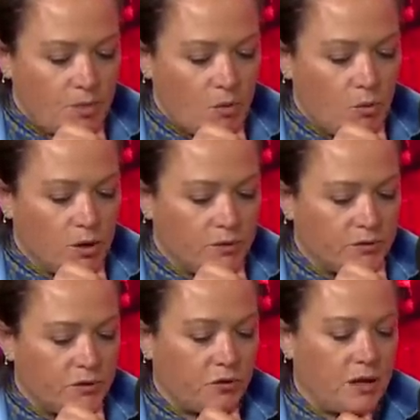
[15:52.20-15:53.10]
one of
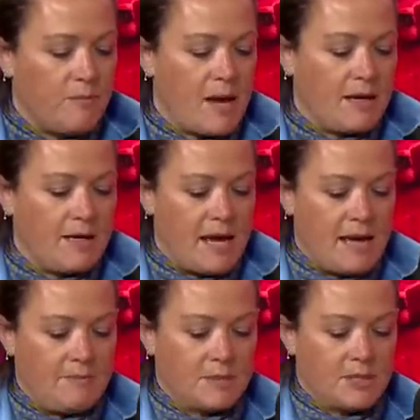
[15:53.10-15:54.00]
the three men
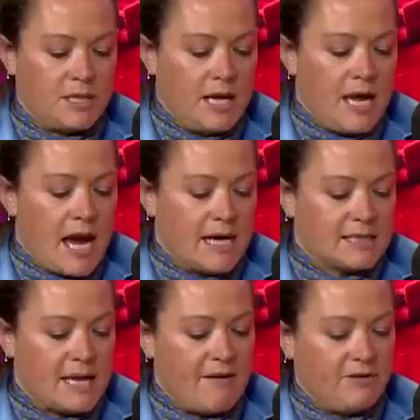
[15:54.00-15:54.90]
named
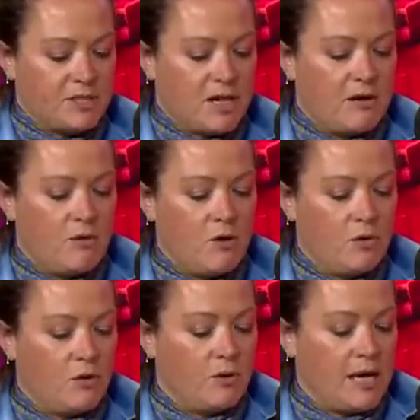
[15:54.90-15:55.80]
as Kevin
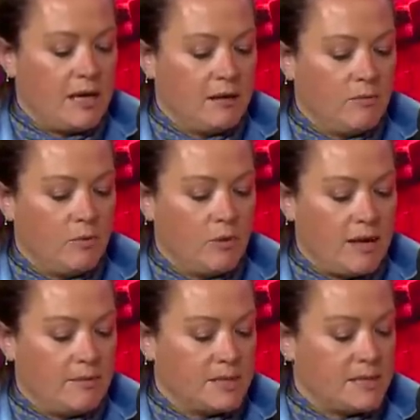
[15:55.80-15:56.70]
Tyrone O'Neill, we're
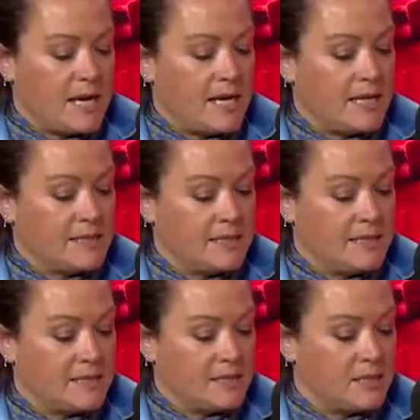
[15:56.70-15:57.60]
able to say, is a
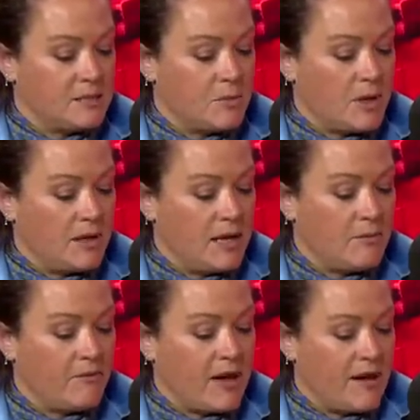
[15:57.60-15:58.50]
dissident by the
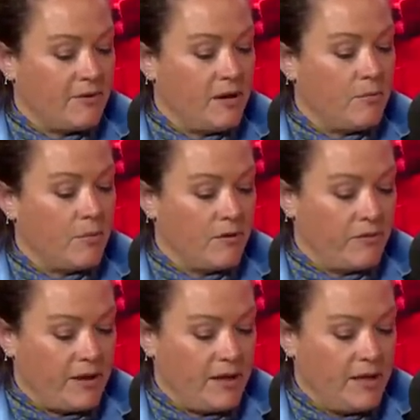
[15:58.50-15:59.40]
name of Kevin
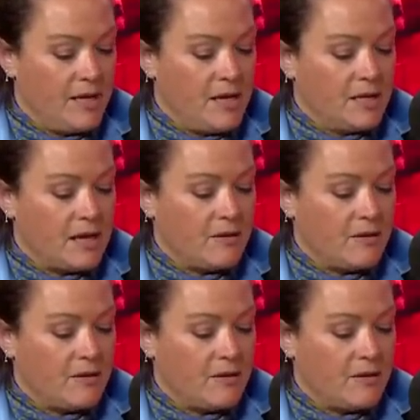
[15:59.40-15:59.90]
Murphy. Yeah. Now,